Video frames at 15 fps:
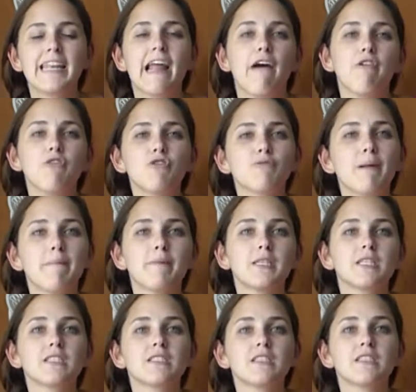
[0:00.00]
Now, who
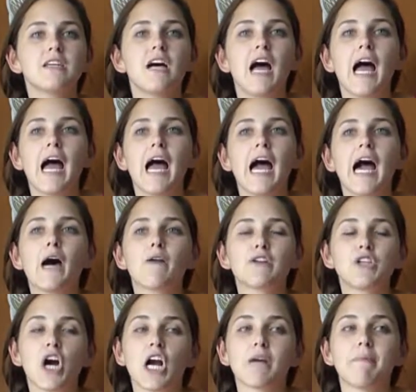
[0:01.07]
remembers how to
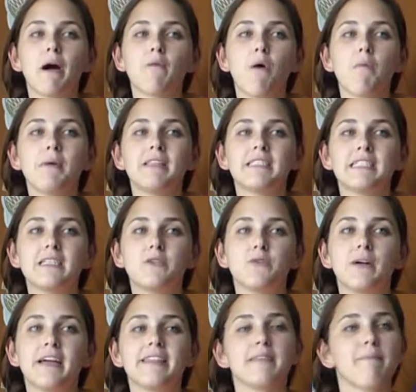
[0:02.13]
talk about what we
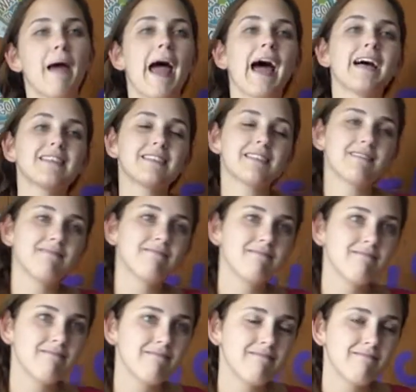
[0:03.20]
do in the past?
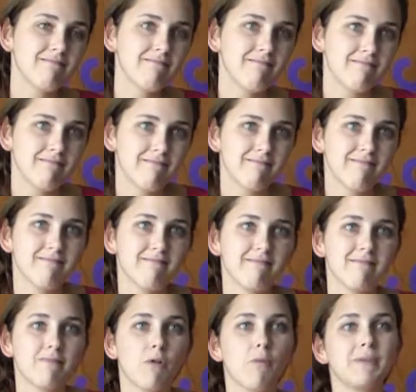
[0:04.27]

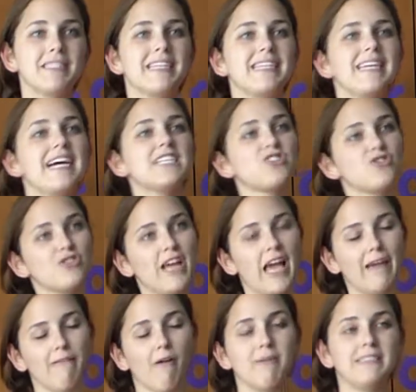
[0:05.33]
What we did
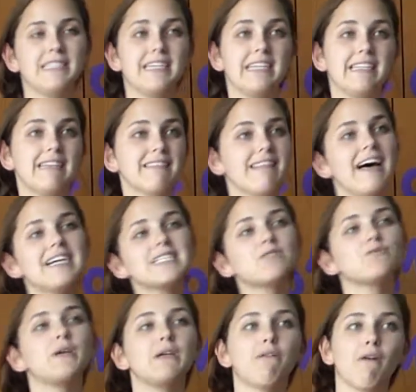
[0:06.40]
yesterday, what we did
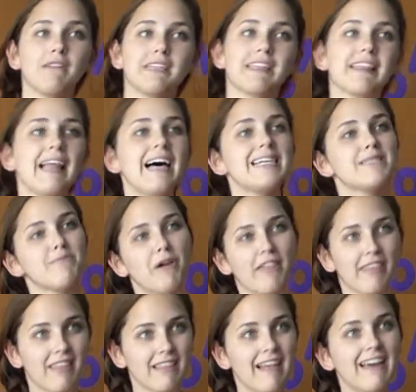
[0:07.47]
last week, what we did last
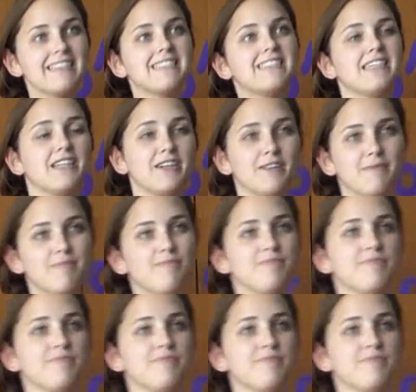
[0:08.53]
month, last year.